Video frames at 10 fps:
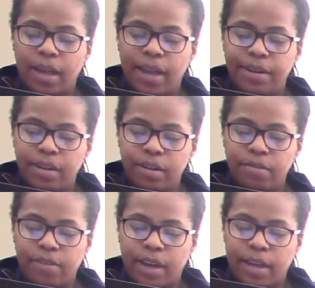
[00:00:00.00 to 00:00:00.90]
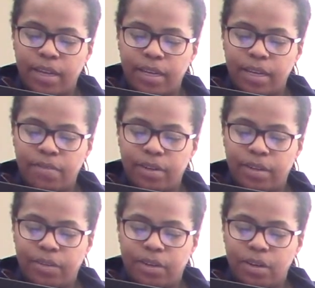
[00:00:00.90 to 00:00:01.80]
identify and even
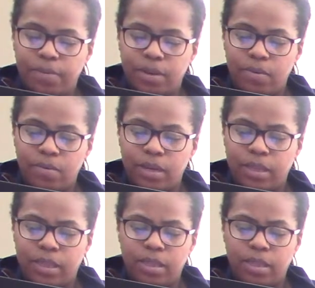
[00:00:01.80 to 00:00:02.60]
interpret what